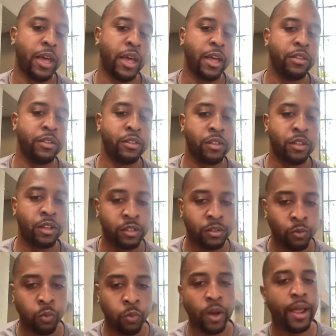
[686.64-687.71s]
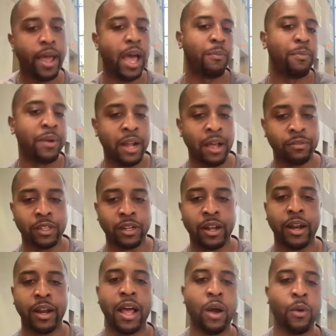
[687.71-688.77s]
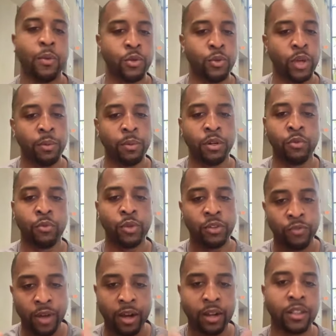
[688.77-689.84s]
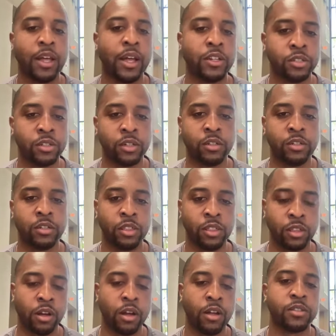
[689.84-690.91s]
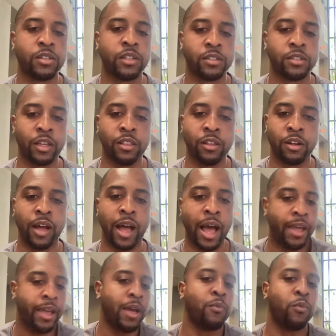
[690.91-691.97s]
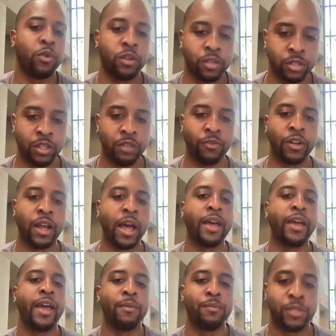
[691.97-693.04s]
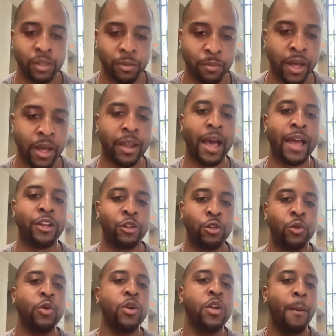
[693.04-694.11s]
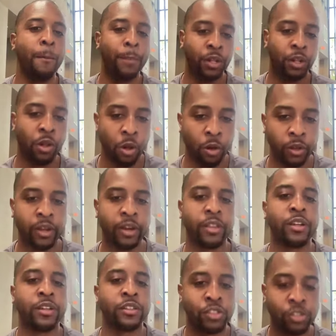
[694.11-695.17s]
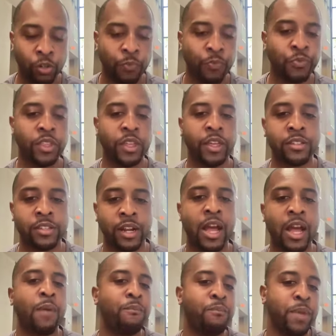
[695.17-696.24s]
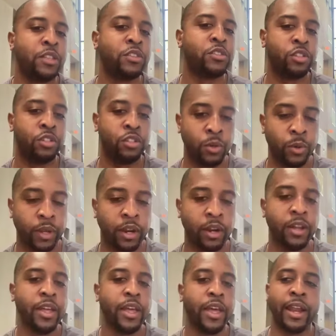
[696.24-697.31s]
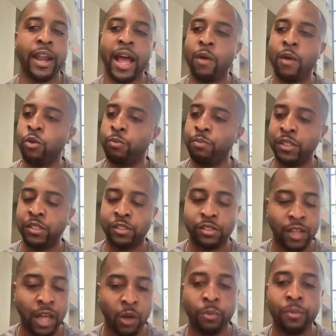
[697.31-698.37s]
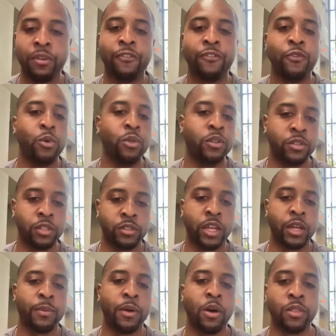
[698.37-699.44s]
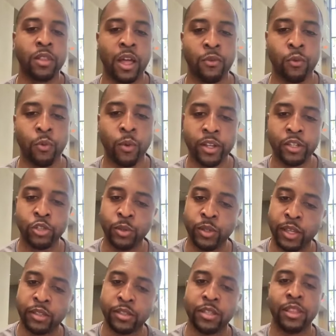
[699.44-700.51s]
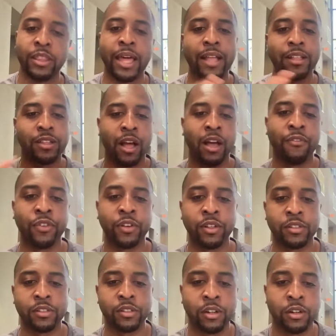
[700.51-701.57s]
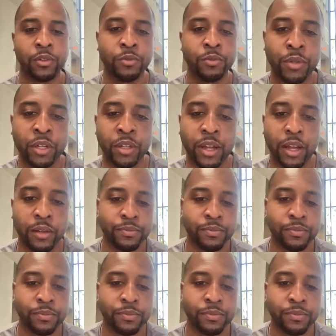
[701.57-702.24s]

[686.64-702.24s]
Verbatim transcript: And what happened after that? How were you able to revitalize your, your thoughts and say, look, I am worth living. I am somebody. I do belong here. There's certain things that I'm meant to do here. And I will be, I will be foolish to take my own life. When did you get yeah. to that confidence, you know, and build that?